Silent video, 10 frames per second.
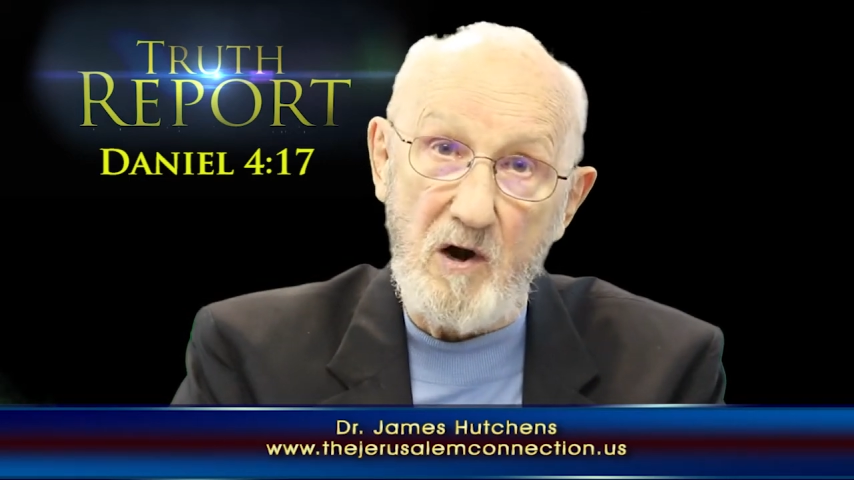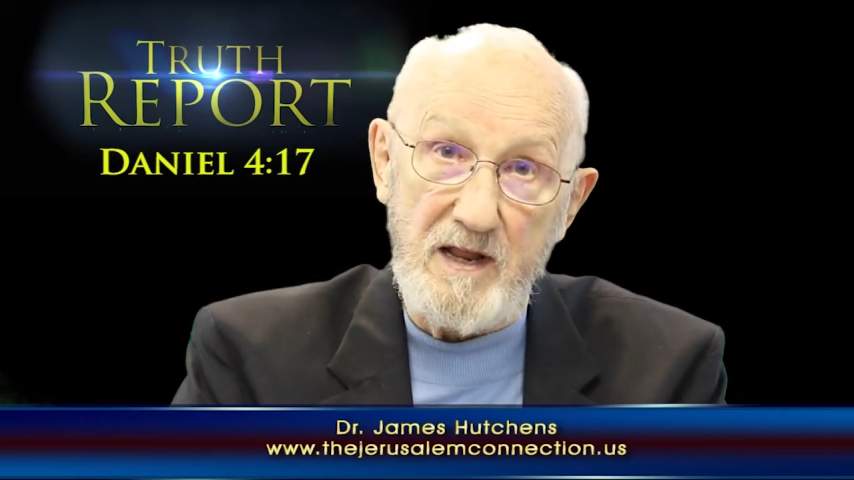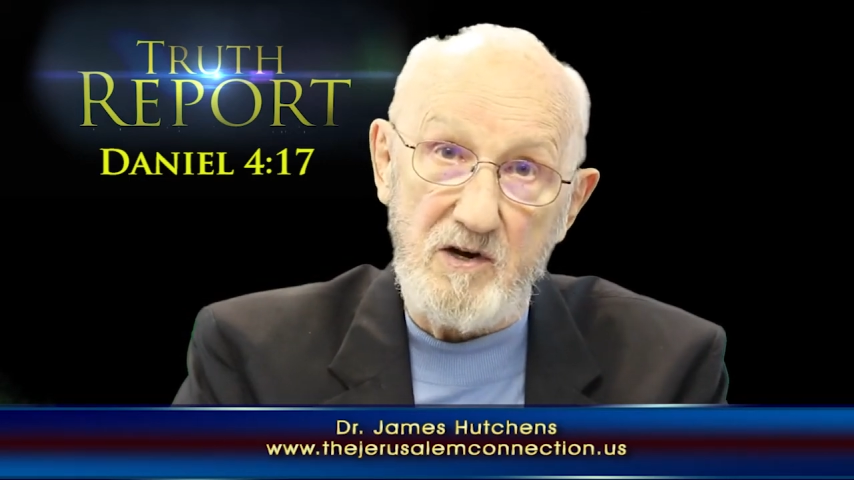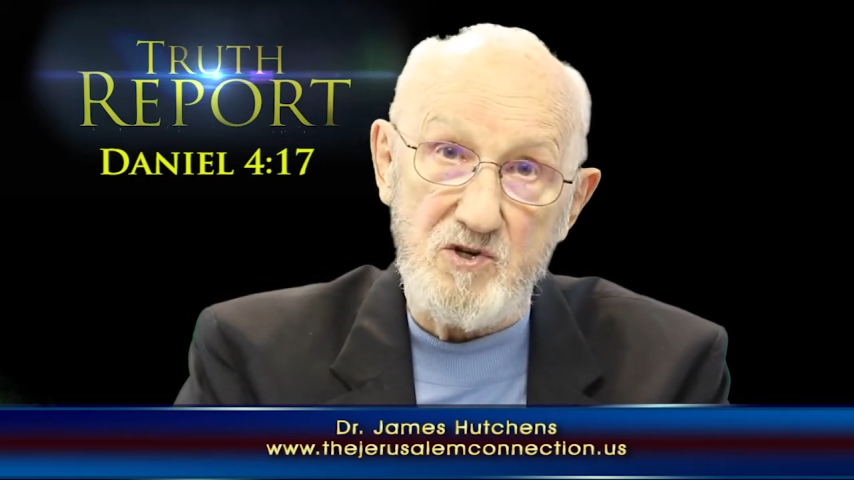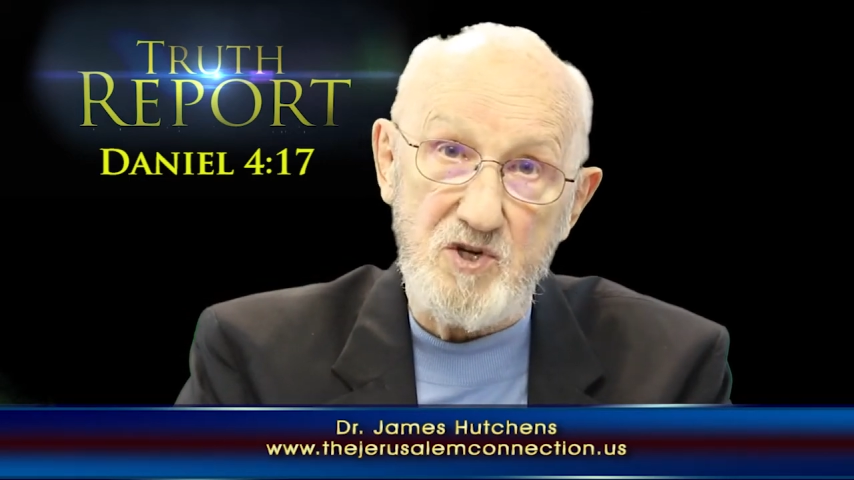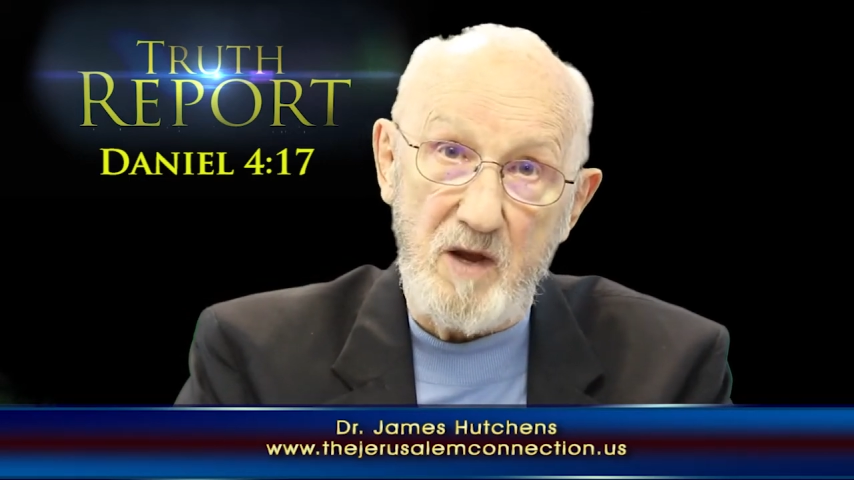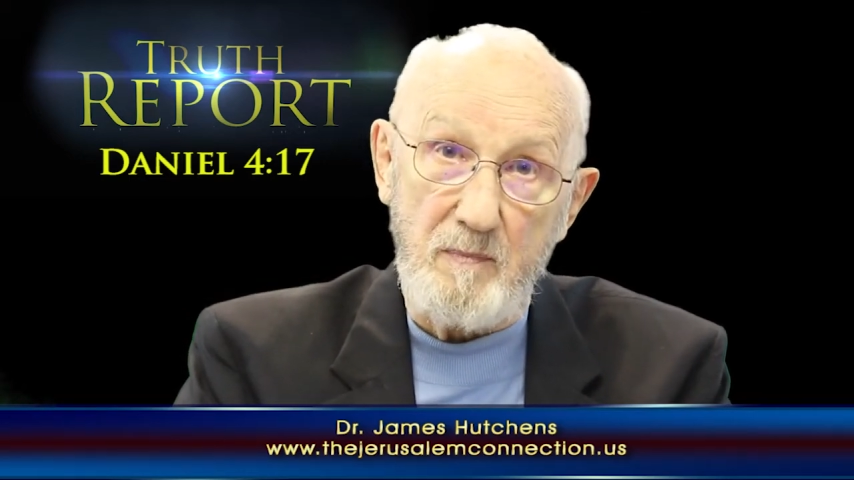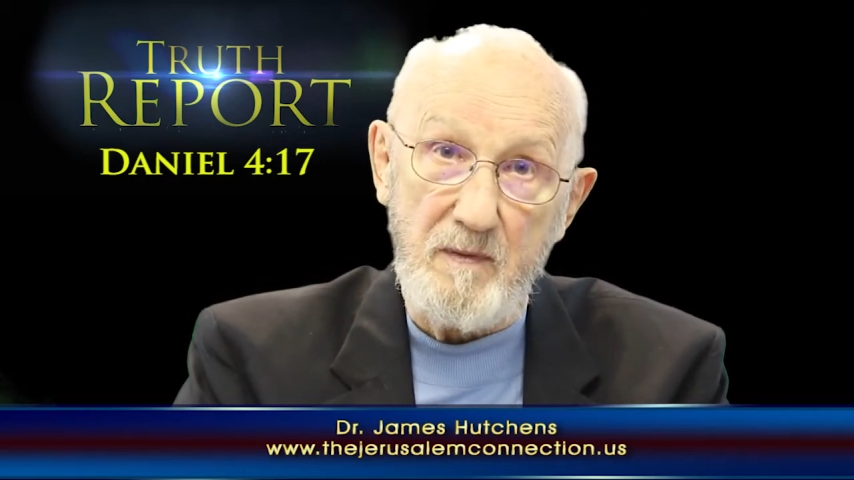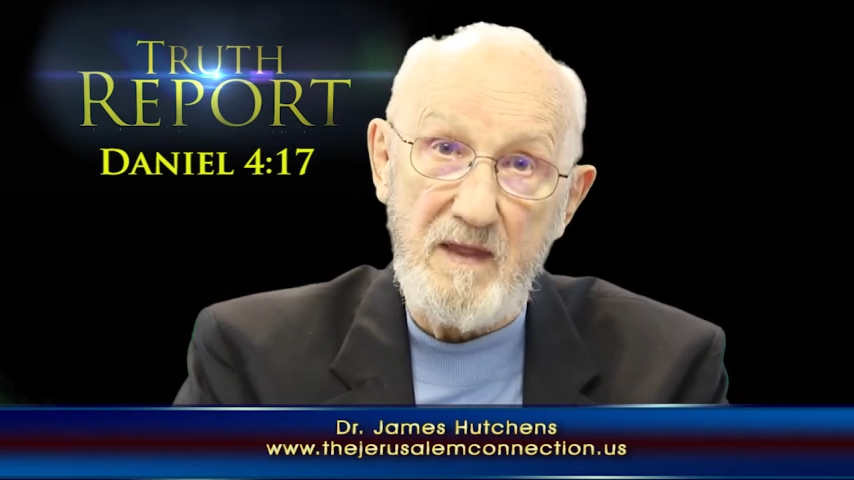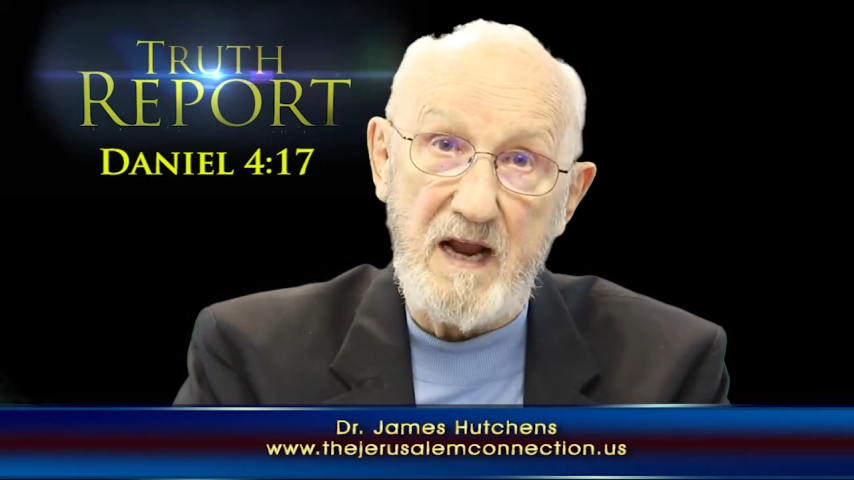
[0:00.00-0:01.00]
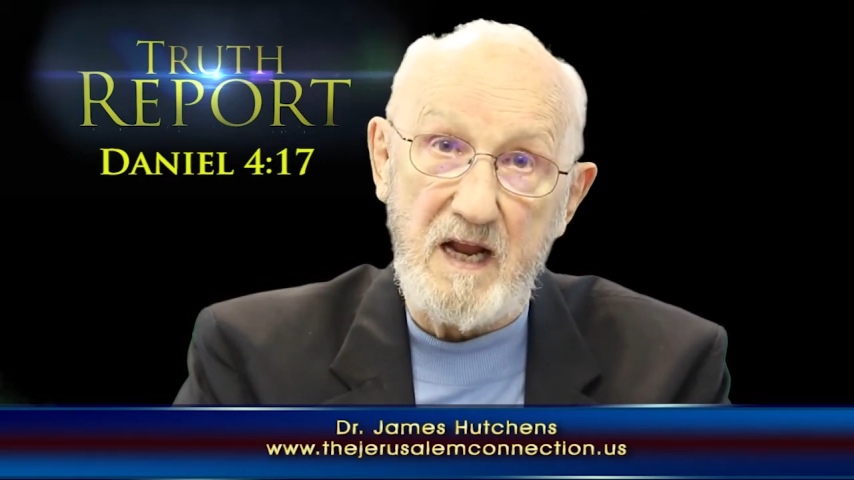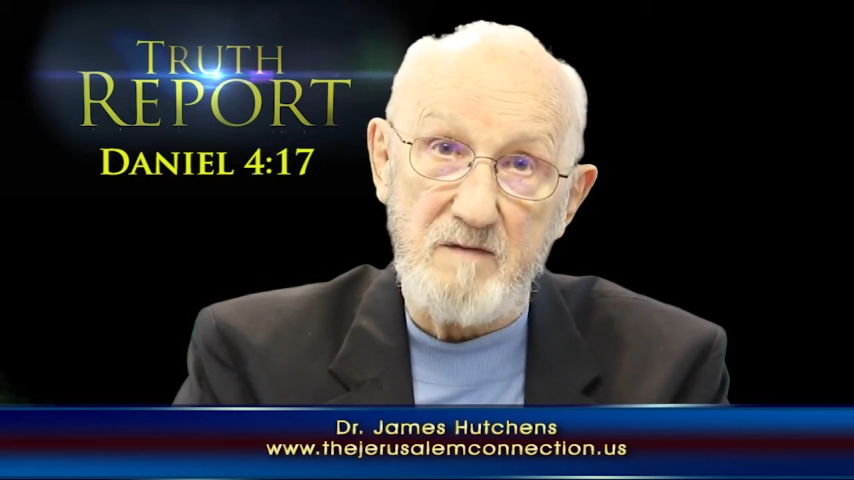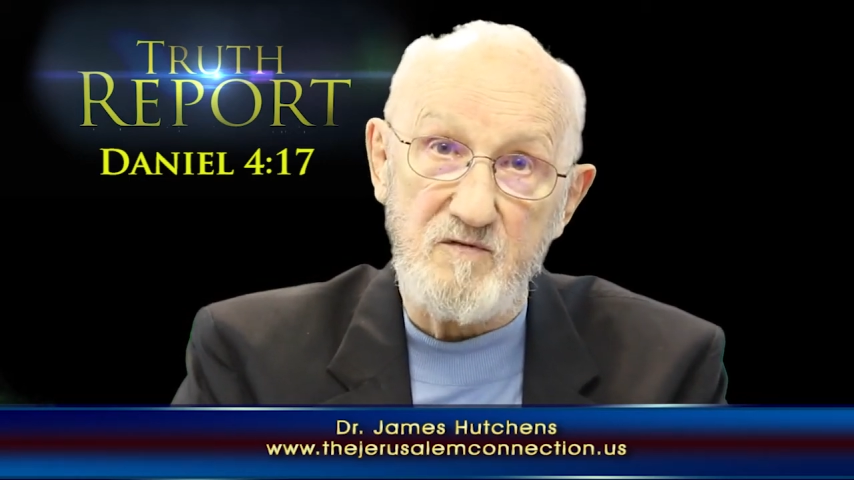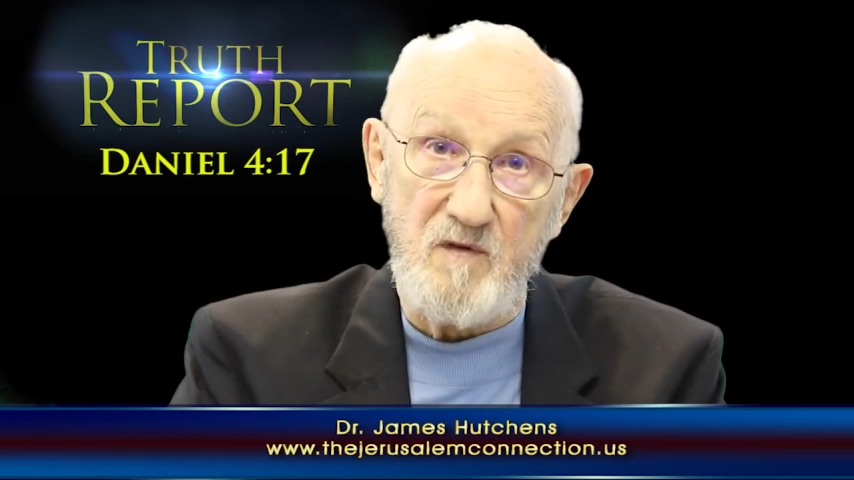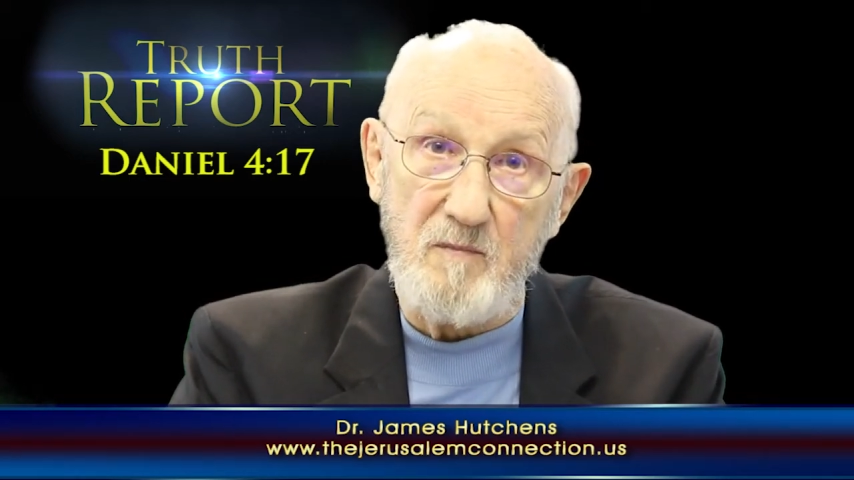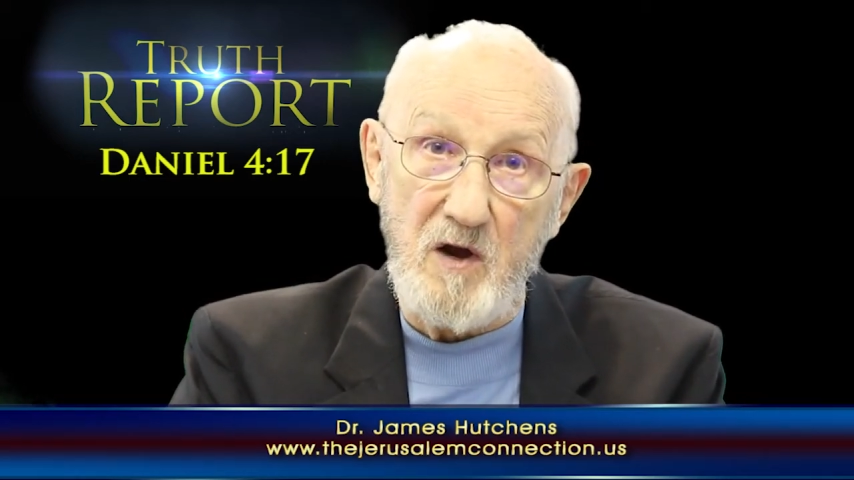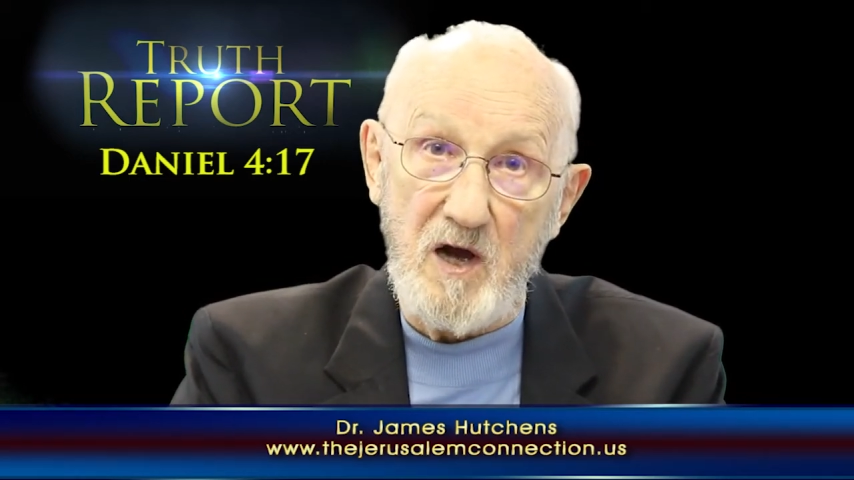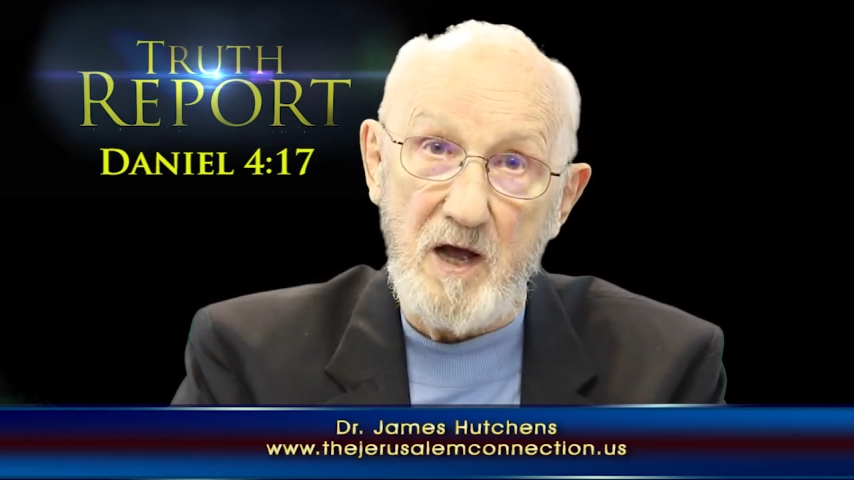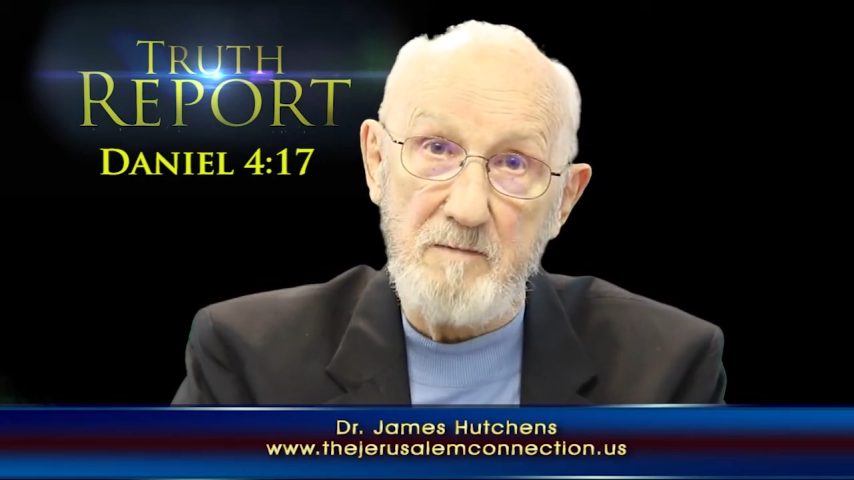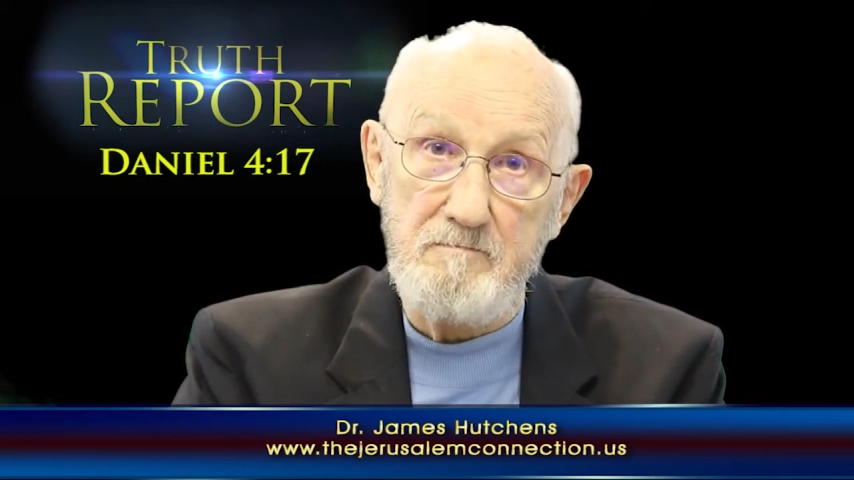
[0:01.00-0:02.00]
leadership. That comes from
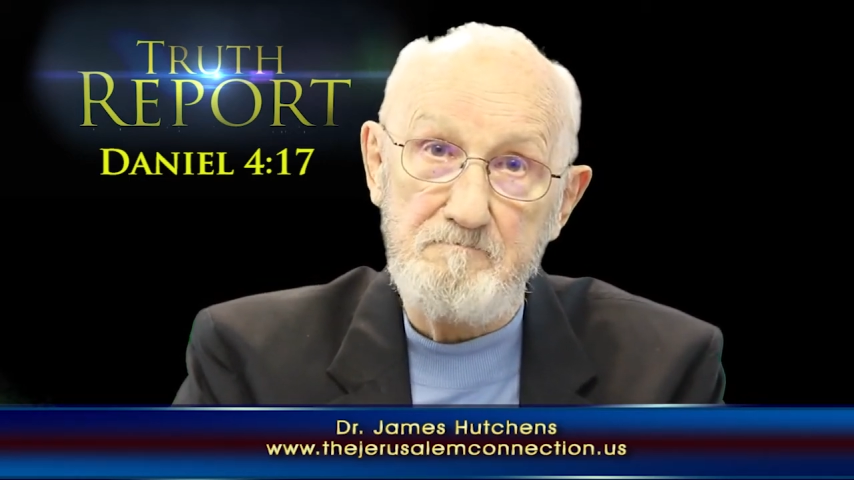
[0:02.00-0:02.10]
God.